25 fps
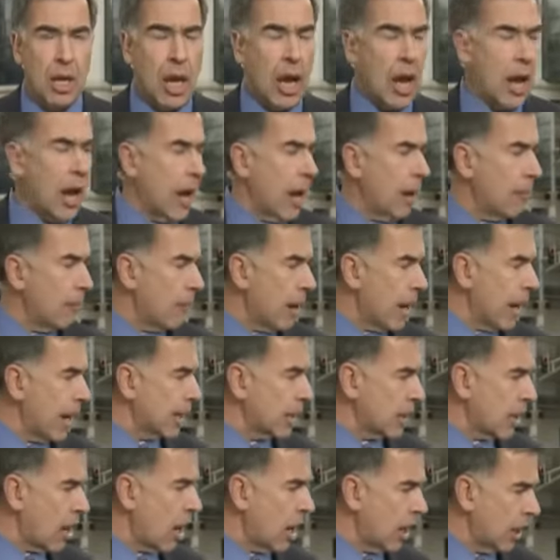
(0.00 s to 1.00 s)
Uh, my
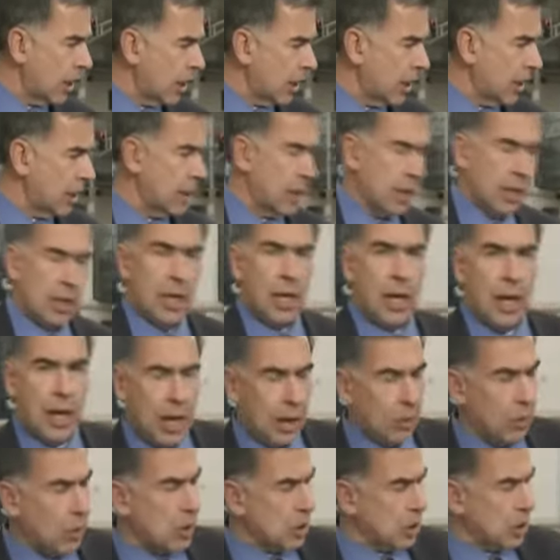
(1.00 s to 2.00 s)
colleague
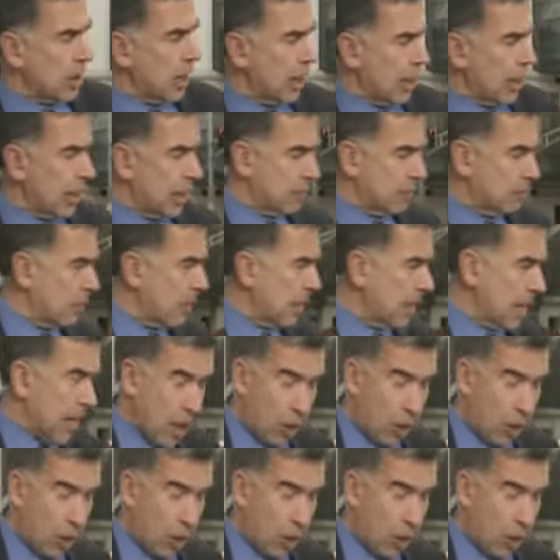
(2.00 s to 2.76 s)
uh, Richard Elliott been here